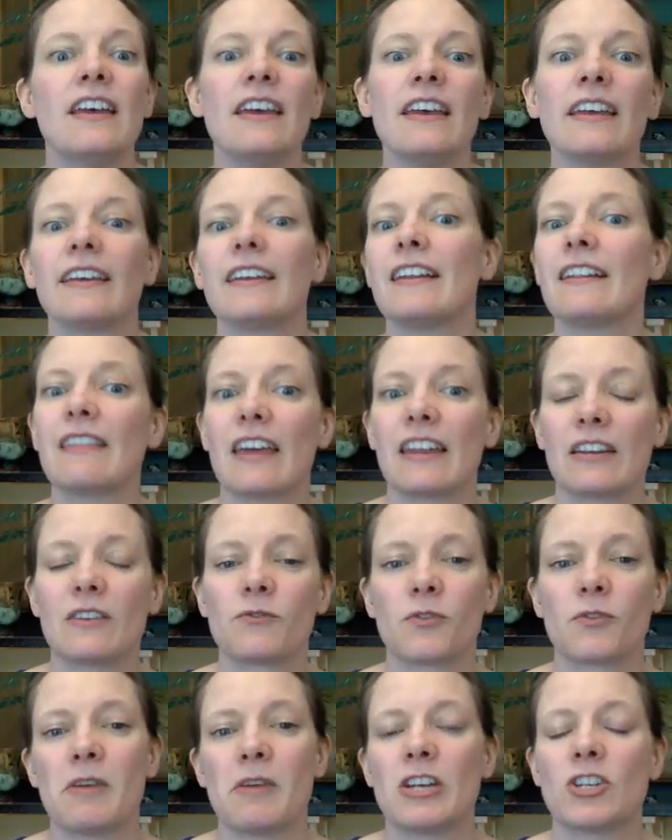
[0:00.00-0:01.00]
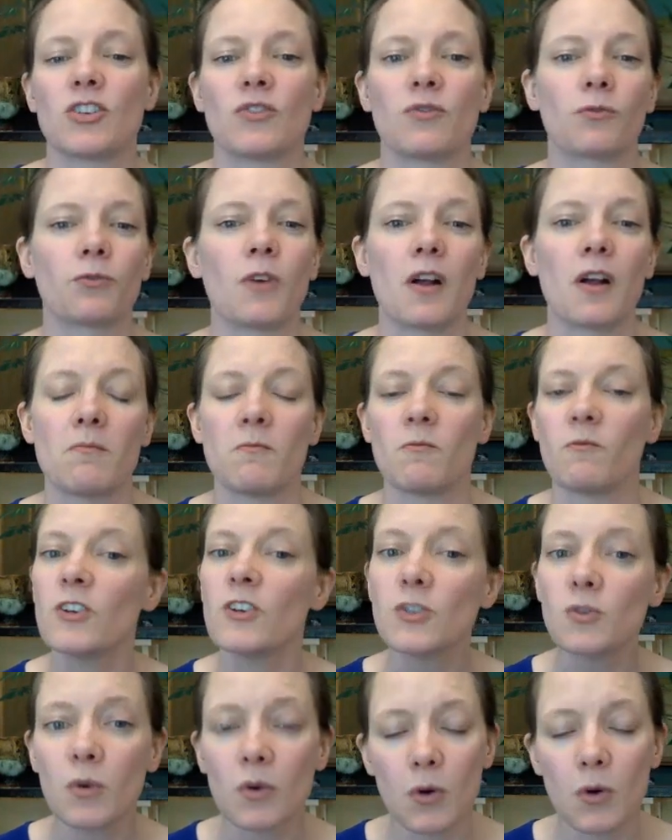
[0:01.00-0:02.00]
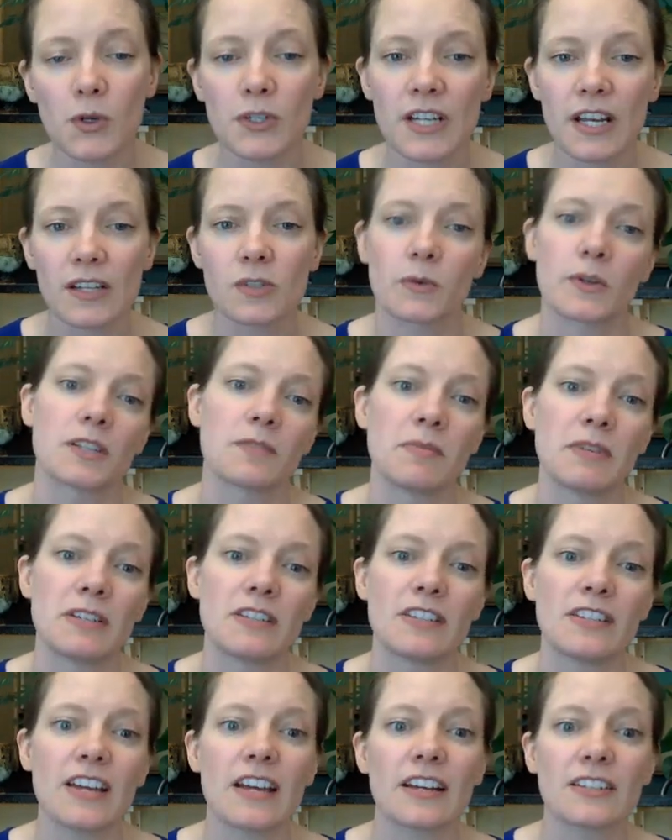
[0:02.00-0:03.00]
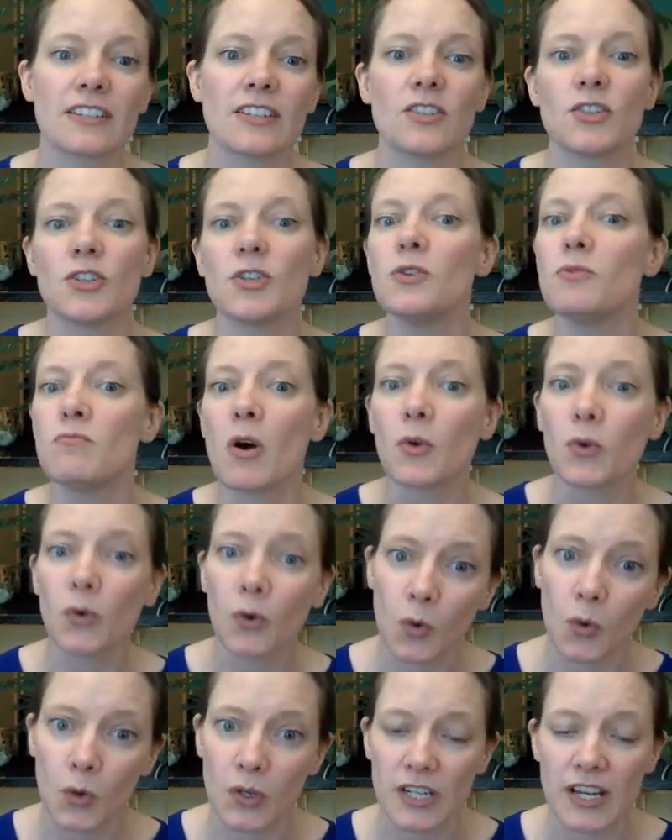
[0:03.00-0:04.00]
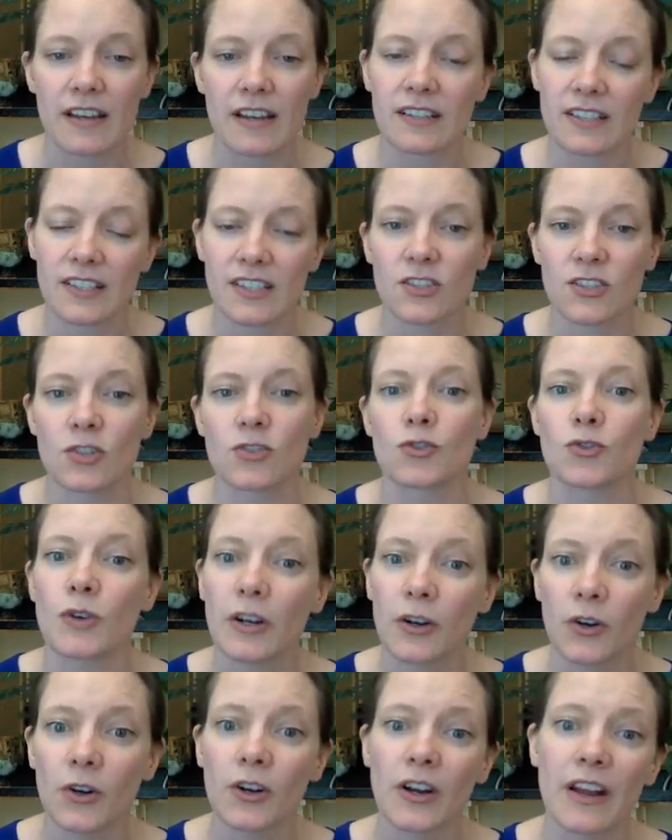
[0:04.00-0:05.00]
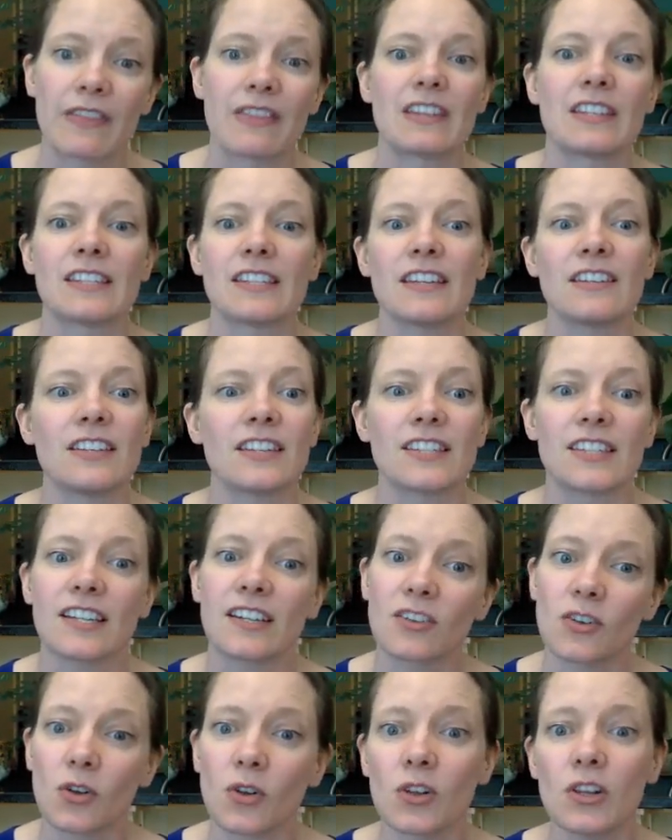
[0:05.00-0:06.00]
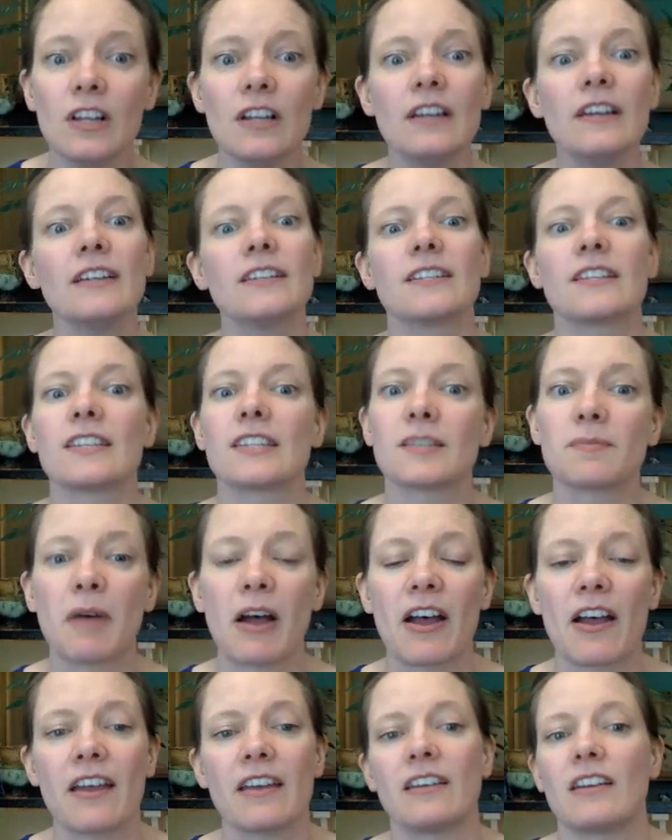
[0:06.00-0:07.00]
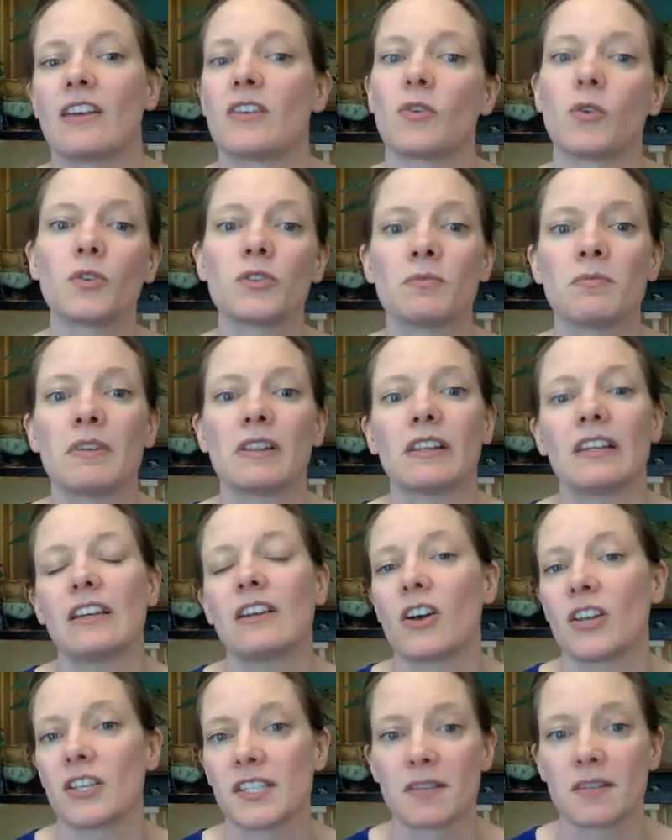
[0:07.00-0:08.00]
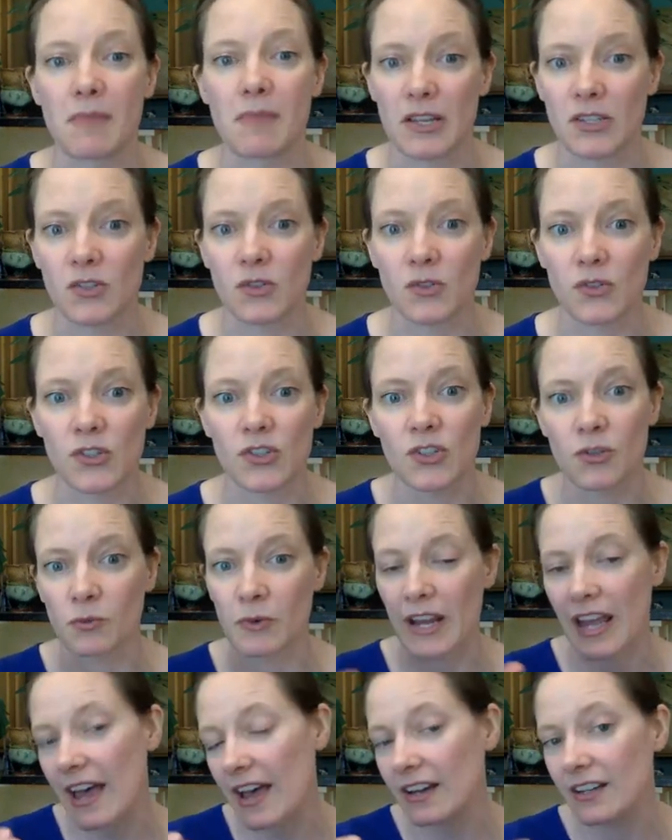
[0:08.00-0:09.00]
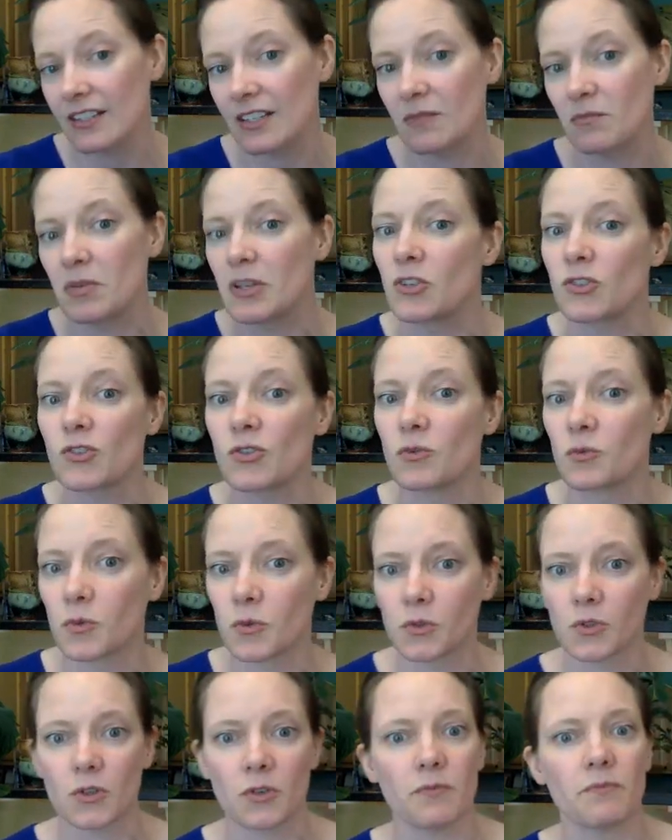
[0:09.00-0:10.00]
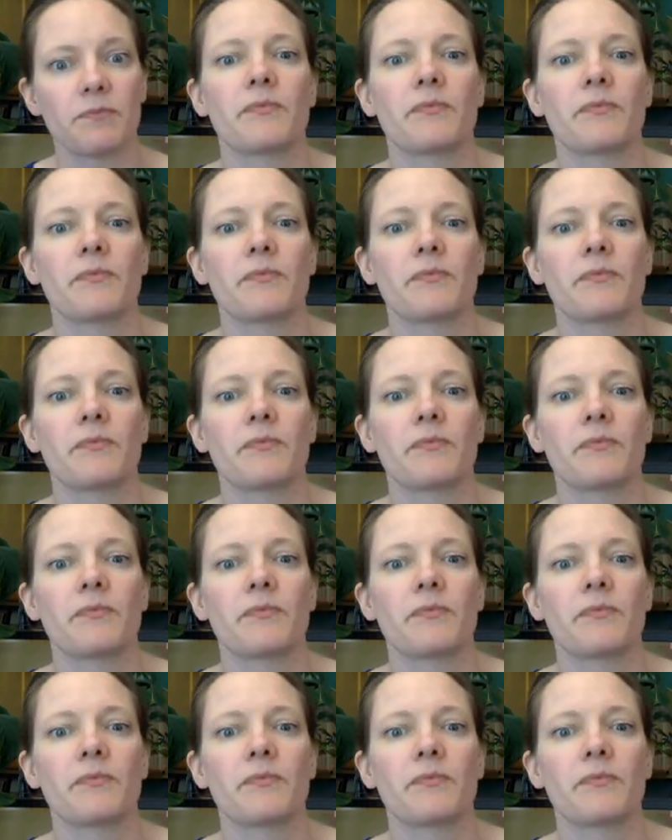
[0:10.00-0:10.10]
getting that information from visual cortex where it's been detected to motor cortex to trigger and then send a signal to the spine and ultimately cause the muscles to react and pinch the ruler.